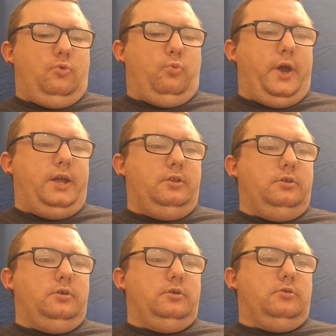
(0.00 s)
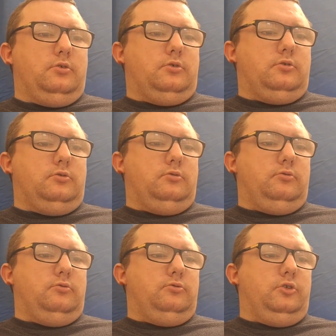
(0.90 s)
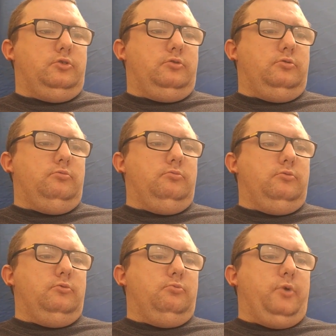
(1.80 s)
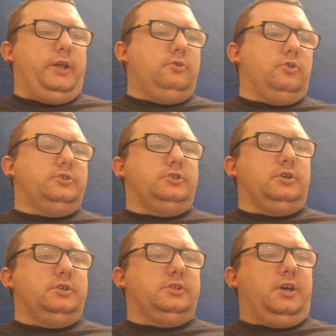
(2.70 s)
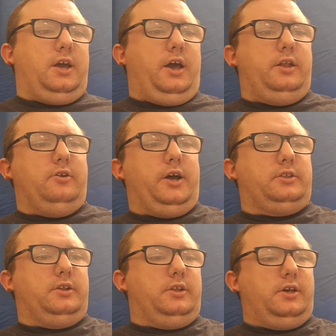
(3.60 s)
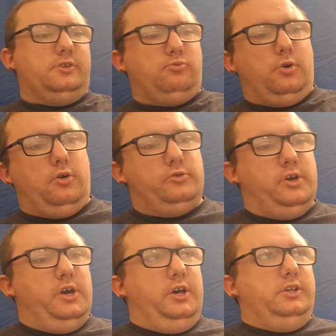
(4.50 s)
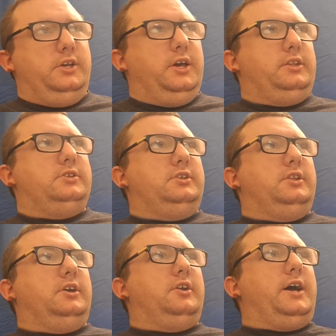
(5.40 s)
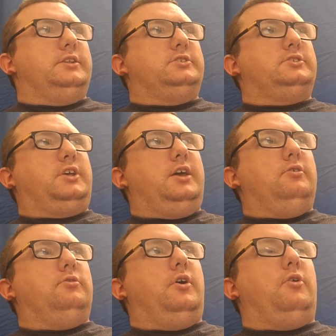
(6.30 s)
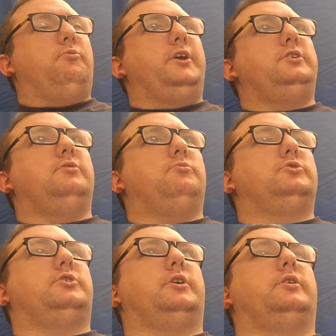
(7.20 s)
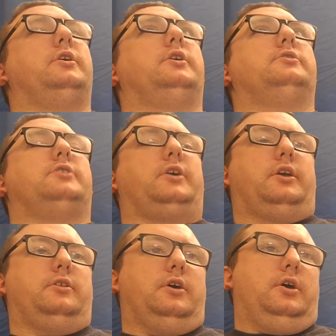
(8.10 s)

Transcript: when the, when Godzilla is like interacting in his world, you get to see the grand scale. When you sorry, start again.